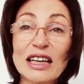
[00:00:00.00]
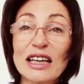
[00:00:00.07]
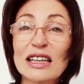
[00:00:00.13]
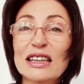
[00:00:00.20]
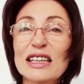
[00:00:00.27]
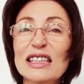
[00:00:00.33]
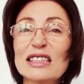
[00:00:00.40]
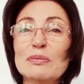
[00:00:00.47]

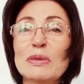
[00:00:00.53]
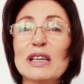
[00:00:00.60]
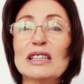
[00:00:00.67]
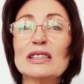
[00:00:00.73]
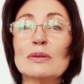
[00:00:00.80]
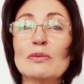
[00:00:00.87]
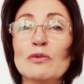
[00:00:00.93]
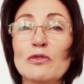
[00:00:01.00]
this makes
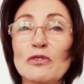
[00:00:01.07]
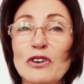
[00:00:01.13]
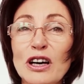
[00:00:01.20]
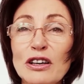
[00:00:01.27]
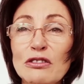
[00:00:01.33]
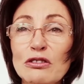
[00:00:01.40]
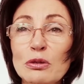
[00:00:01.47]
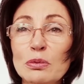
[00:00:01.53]
them
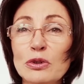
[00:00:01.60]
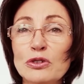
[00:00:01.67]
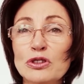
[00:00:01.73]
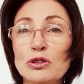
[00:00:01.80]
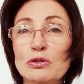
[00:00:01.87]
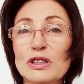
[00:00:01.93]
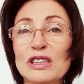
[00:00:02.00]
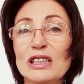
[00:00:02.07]
vulnerable to
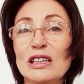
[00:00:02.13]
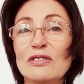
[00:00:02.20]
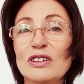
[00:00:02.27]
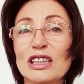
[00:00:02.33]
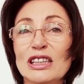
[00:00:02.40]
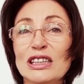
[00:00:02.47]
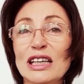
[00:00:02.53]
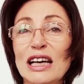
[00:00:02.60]
receiving
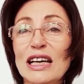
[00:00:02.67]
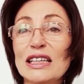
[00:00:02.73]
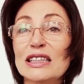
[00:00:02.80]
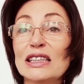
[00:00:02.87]
attacks